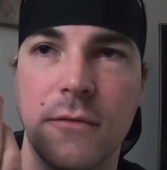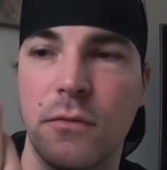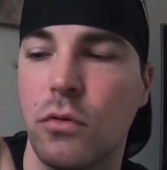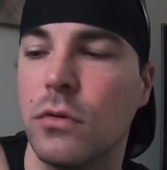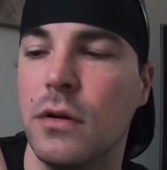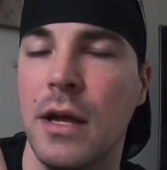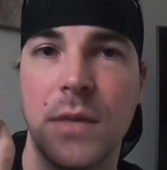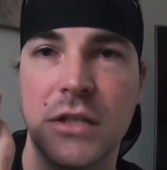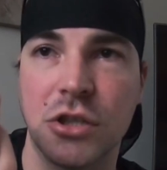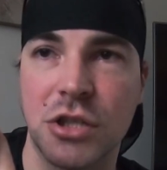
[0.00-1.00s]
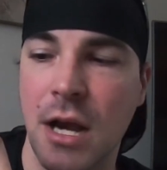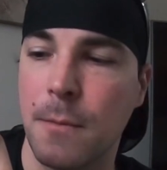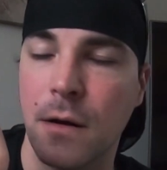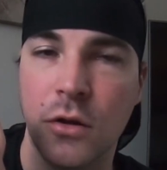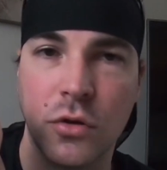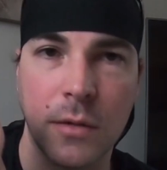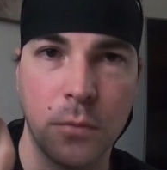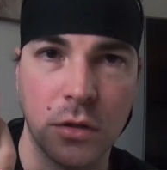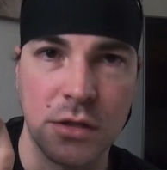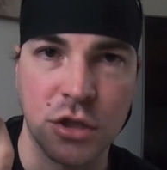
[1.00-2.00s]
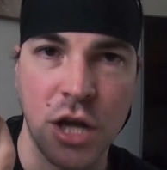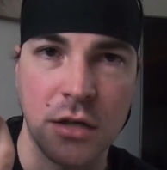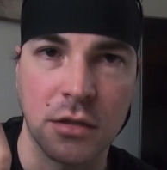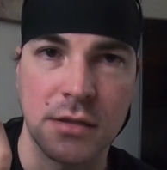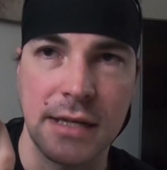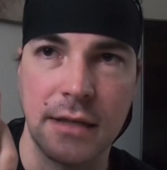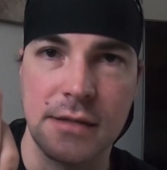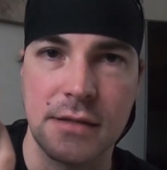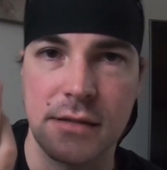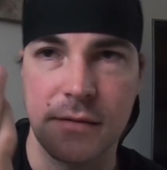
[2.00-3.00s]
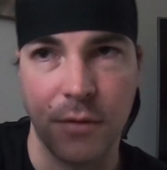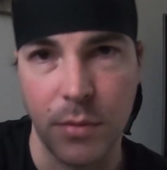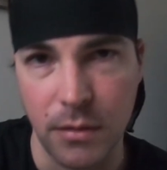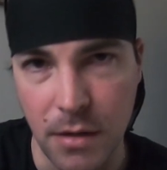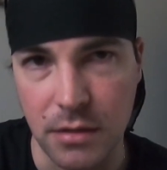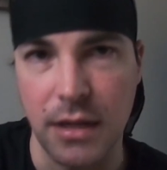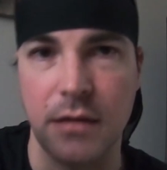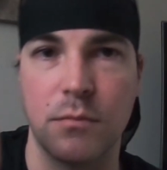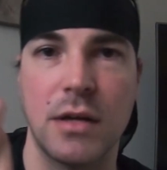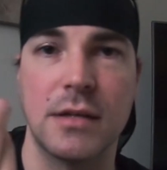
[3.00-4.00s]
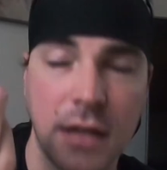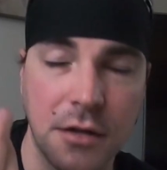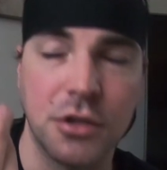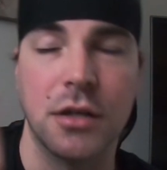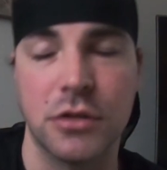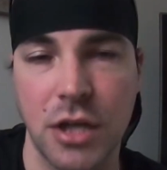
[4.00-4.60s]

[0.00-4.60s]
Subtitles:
If you want picture sharper, you can put the settings will be much nicer and